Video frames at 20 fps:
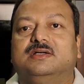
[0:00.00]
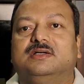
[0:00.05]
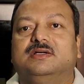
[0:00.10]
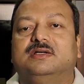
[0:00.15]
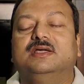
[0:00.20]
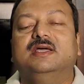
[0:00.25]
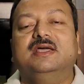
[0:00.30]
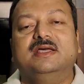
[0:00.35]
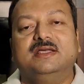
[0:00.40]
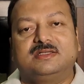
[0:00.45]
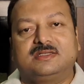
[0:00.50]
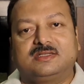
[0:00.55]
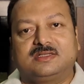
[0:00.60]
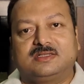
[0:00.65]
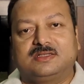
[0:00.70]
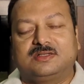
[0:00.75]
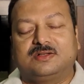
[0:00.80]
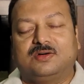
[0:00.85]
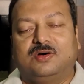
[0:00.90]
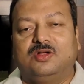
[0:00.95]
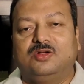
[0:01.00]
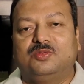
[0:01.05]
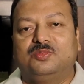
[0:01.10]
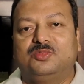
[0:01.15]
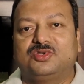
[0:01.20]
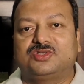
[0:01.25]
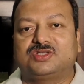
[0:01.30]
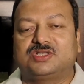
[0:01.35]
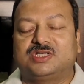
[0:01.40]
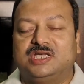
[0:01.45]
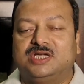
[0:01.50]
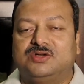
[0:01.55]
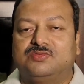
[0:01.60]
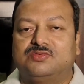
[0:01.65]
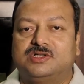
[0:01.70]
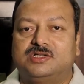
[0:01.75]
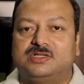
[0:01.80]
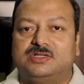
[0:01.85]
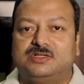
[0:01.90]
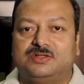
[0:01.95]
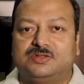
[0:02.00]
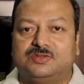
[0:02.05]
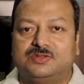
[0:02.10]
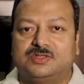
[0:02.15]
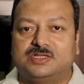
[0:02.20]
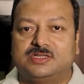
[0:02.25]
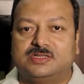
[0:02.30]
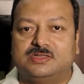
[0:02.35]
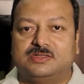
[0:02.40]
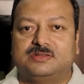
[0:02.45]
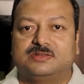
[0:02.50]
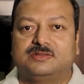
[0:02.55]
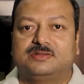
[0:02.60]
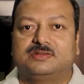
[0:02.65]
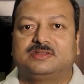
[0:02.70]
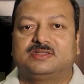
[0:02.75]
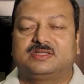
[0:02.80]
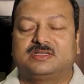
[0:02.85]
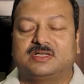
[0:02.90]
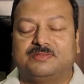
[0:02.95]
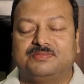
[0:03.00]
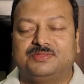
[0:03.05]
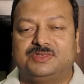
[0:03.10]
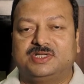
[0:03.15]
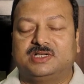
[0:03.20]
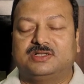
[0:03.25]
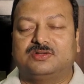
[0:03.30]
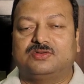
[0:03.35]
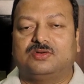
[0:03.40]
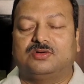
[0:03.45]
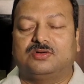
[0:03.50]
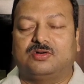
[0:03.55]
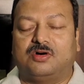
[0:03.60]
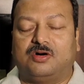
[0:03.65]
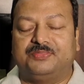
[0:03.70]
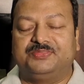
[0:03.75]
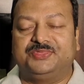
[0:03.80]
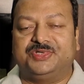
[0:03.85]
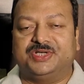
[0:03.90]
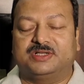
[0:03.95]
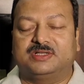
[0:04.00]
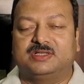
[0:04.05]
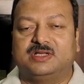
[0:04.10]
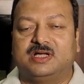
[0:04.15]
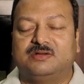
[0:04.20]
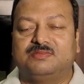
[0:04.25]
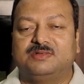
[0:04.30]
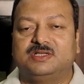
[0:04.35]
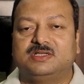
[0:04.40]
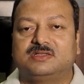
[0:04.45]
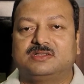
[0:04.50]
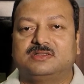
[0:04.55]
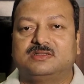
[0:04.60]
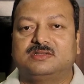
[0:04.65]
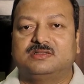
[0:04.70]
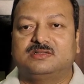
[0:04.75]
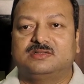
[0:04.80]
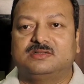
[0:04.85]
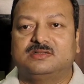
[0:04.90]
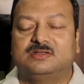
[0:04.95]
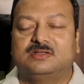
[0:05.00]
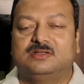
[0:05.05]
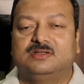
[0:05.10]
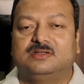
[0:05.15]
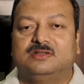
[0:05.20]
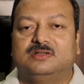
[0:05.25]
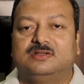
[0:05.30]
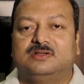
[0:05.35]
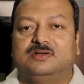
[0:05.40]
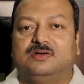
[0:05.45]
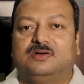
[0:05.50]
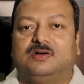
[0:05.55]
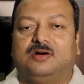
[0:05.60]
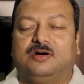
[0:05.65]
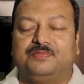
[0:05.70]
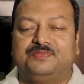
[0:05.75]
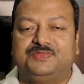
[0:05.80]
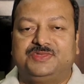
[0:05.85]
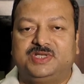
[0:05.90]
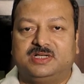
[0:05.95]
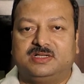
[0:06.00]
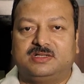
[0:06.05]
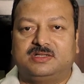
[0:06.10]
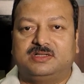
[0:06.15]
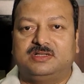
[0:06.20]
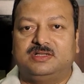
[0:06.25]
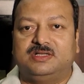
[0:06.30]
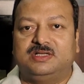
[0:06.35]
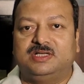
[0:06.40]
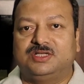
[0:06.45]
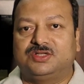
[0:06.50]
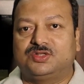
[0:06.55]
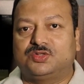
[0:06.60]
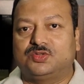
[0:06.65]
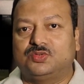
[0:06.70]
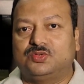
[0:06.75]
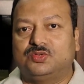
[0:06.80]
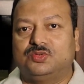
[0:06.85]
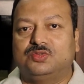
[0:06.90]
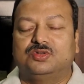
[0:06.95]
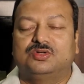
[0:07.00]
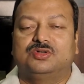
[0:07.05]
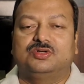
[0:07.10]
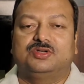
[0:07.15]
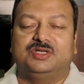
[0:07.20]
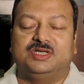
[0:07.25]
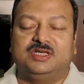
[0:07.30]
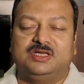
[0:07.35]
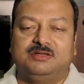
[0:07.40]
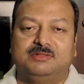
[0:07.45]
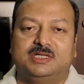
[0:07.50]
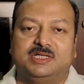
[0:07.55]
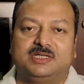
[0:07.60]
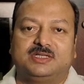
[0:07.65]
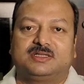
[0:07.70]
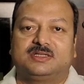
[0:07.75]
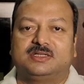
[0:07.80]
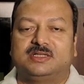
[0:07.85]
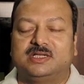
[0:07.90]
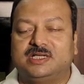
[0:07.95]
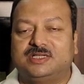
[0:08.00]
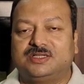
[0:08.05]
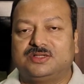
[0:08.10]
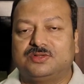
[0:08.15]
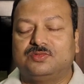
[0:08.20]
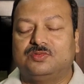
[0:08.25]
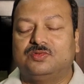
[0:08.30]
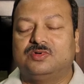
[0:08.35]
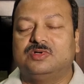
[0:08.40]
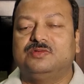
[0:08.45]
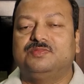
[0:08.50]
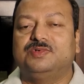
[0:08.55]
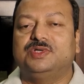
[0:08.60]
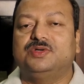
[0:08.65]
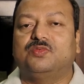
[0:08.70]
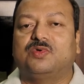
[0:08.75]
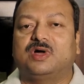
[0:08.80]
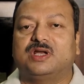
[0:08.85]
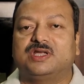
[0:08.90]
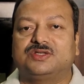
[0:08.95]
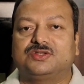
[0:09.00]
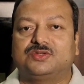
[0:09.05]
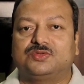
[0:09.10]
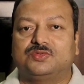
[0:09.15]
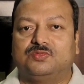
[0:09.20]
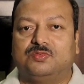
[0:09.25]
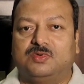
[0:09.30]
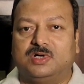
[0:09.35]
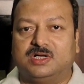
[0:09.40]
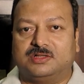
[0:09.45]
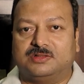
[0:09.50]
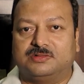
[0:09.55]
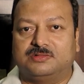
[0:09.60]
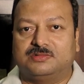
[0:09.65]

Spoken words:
is almost equal to the subject or object. That means the object is to image ratio will be 1:1,